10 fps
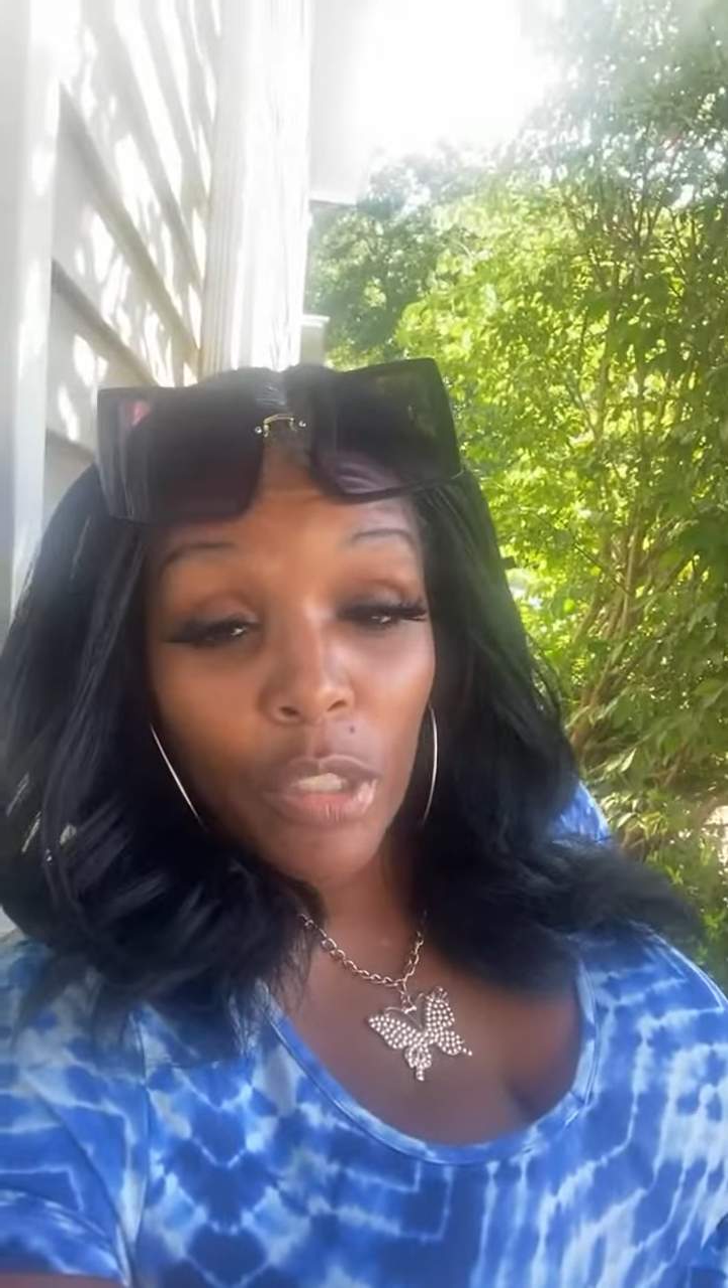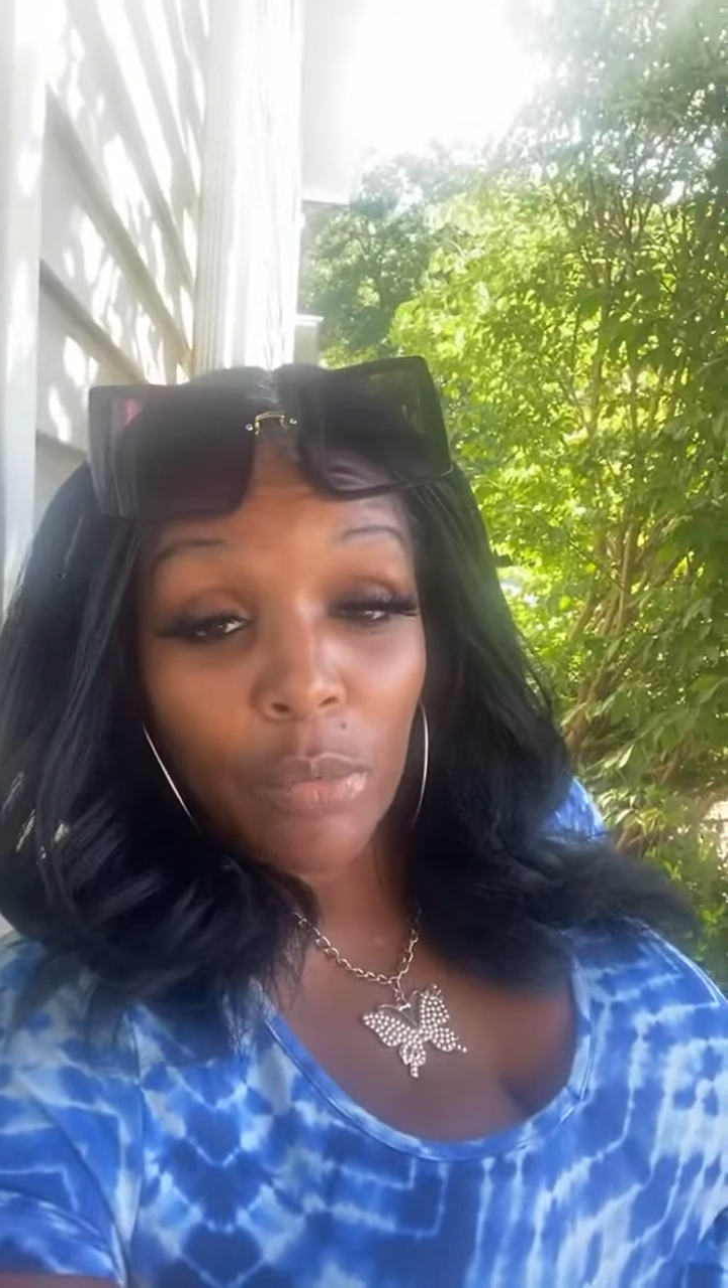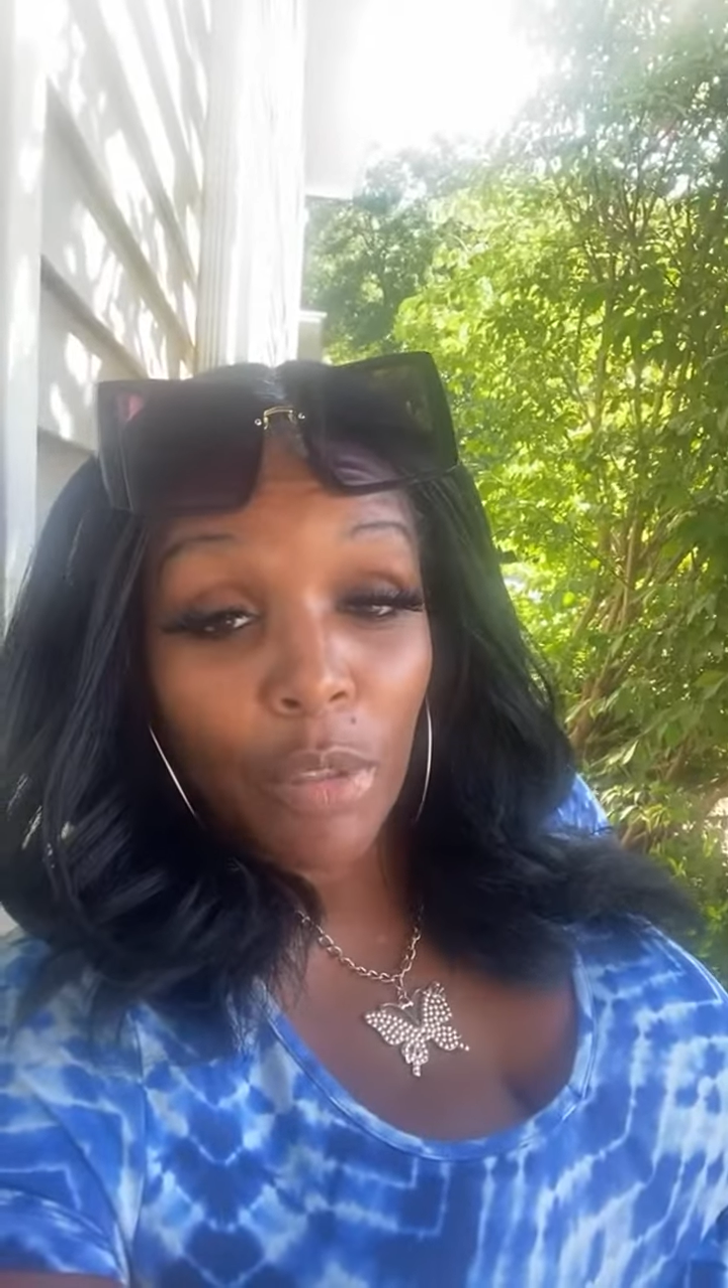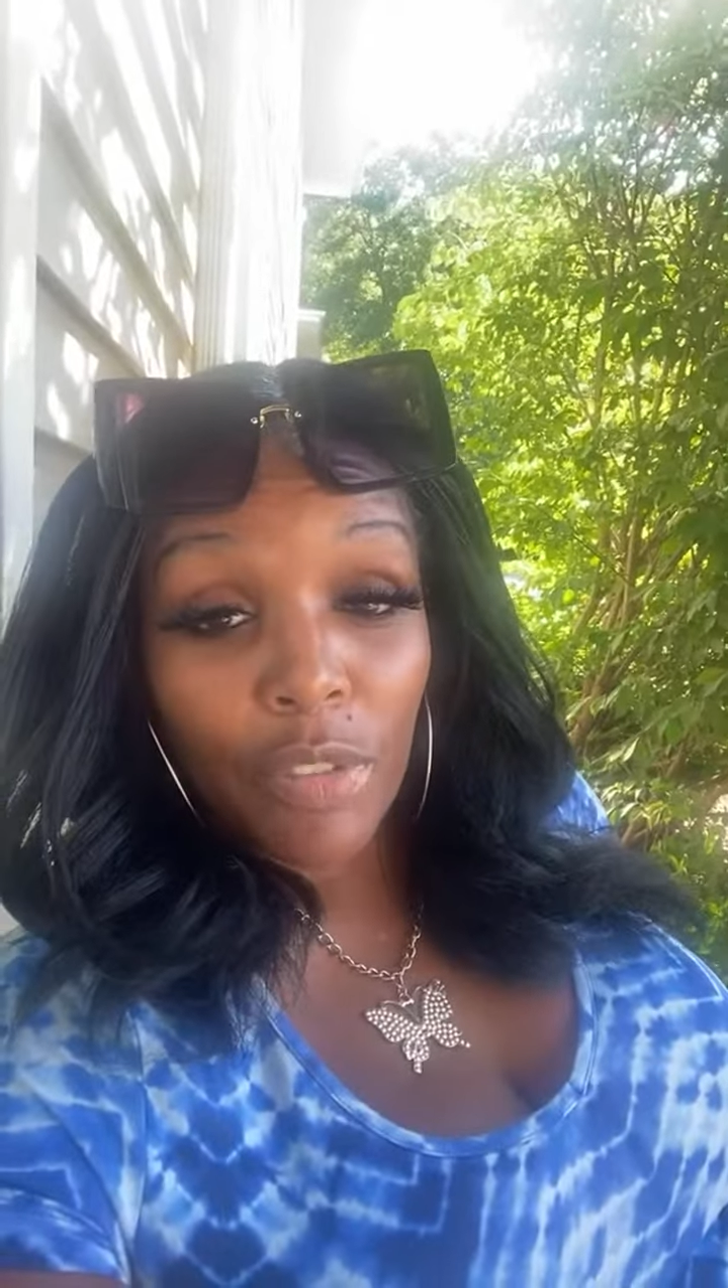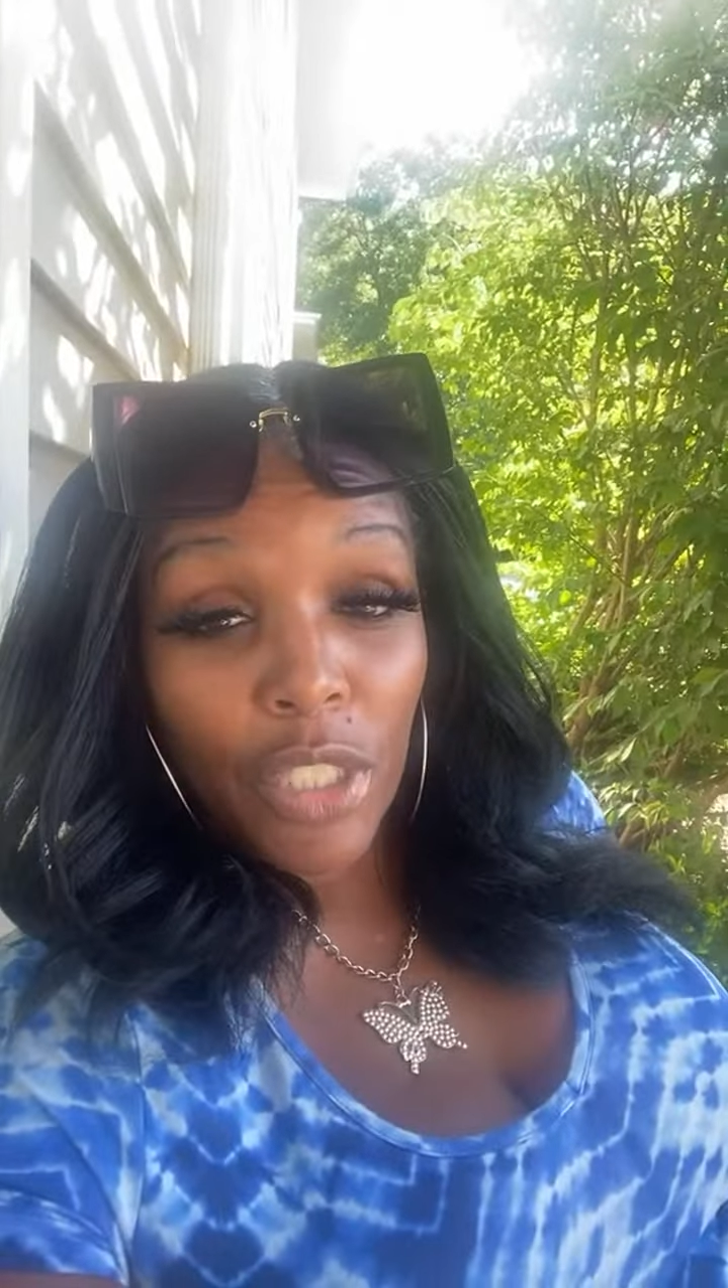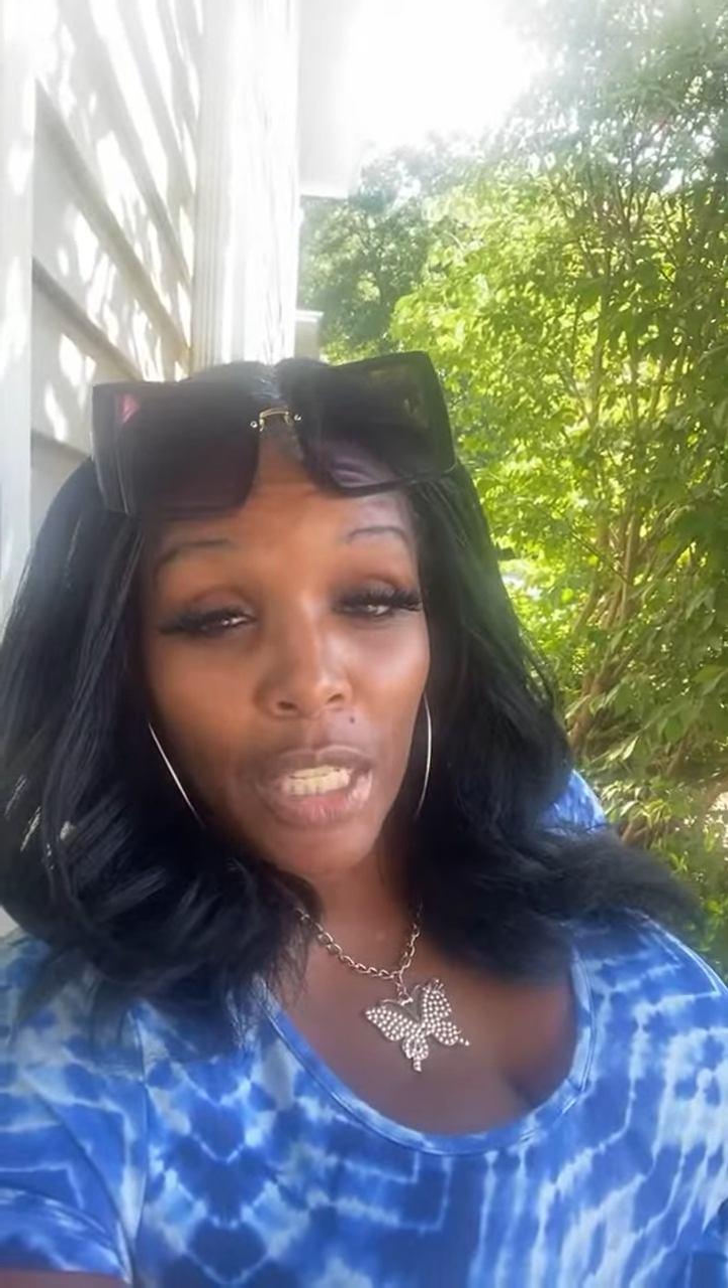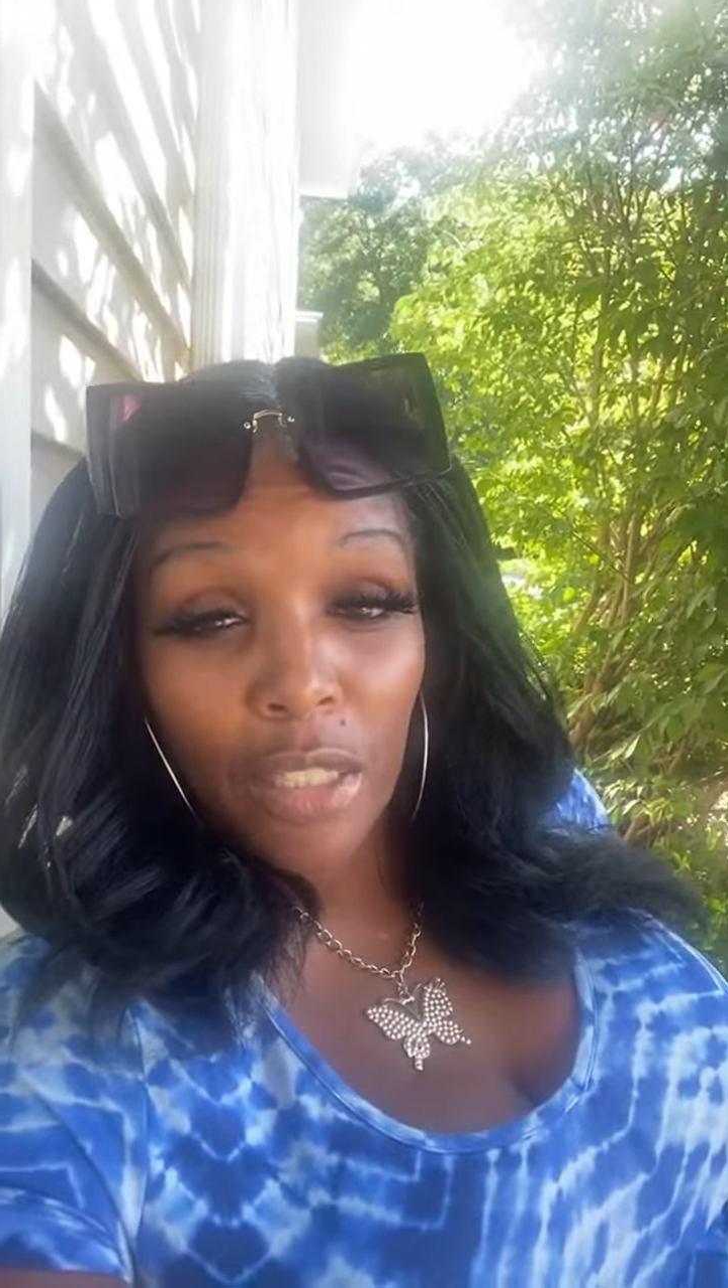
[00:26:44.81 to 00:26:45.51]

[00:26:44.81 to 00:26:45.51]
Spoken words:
Smith and Jada